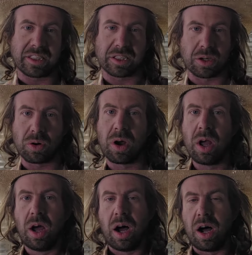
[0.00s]
So
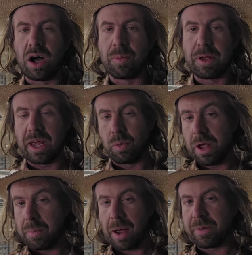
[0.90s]

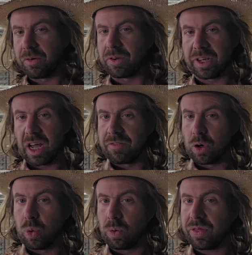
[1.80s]
it might be a really kind
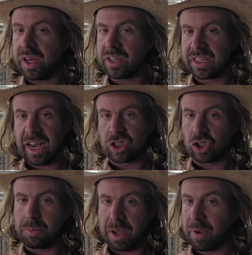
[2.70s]
of a cool thing to
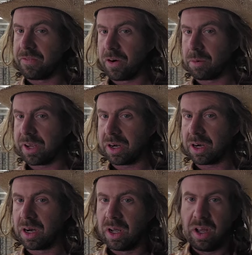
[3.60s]
actually make my farm
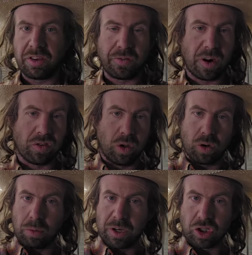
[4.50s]
here, as far as
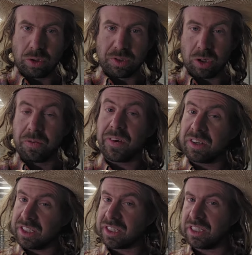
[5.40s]
local mushrooms go,
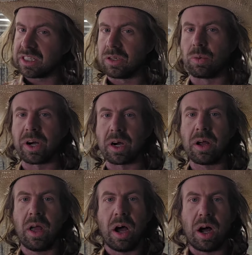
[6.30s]
fairly seasonal,
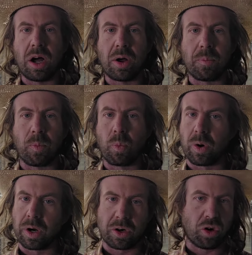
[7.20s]
where
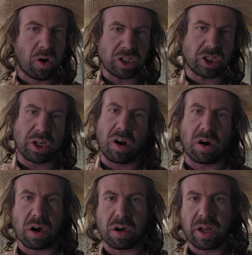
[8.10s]
we're crushing it
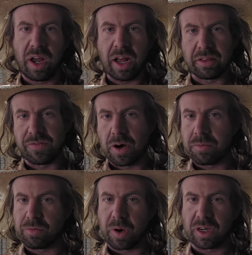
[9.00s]
hard at the
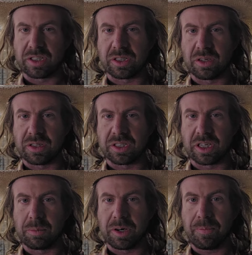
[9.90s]
farmers markets during the
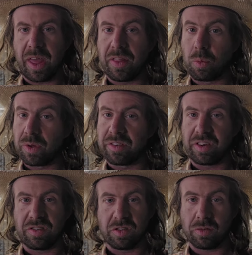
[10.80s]
summer, and then when the
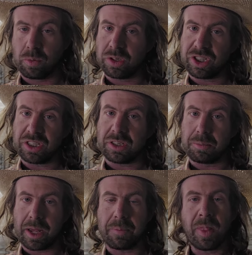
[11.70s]
season's over, we're
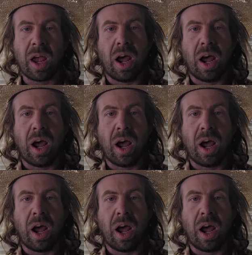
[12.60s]
chilling, man.